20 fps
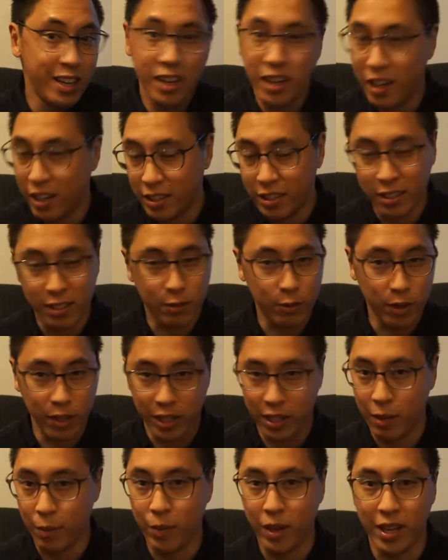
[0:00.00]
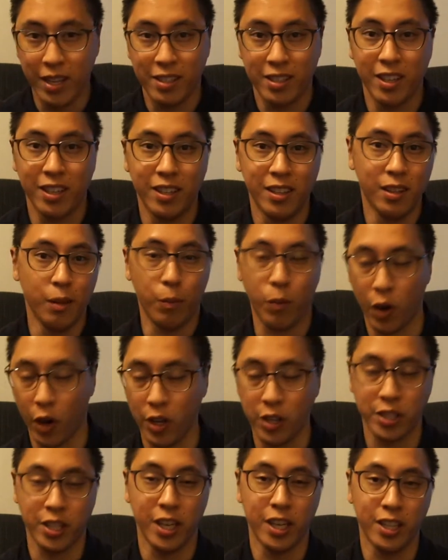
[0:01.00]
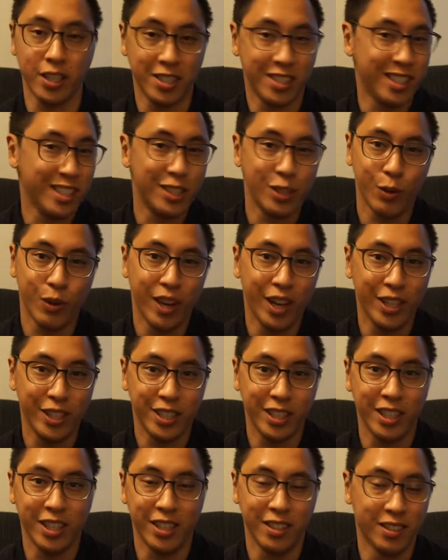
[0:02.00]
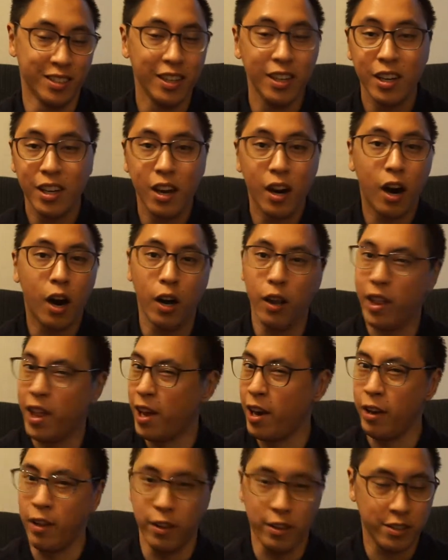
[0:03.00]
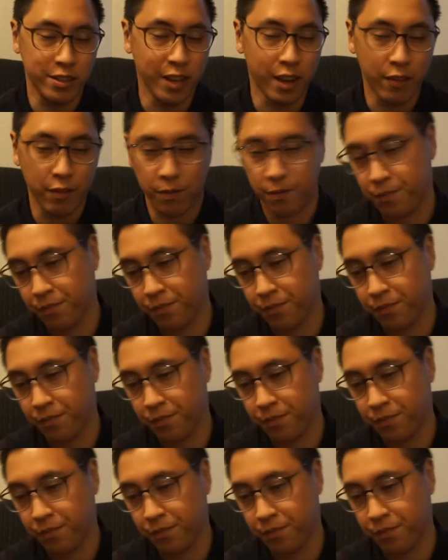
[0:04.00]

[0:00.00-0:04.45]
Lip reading: It just really depends on the person, the situation, and all that other stuff.